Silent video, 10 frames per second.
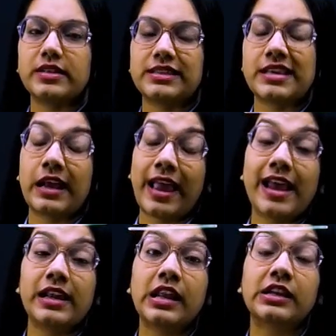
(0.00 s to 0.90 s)
this is
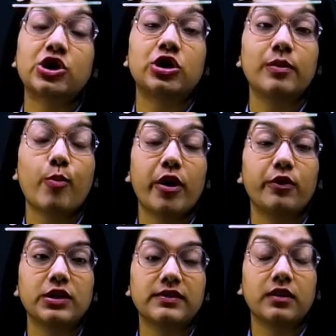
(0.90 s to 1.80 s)
again an external point
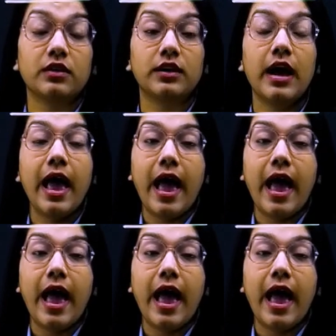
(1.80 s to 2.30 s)
to the circle,